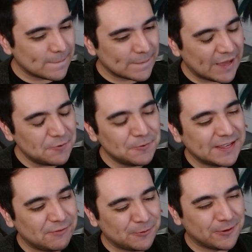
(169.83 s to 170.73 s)
I don't want to
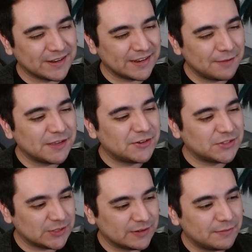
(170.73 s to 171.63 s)
give it a 1. I'm
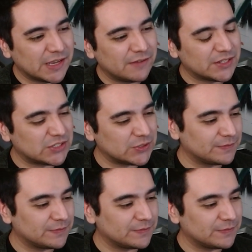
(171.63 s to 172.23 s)
gonna give it a 2.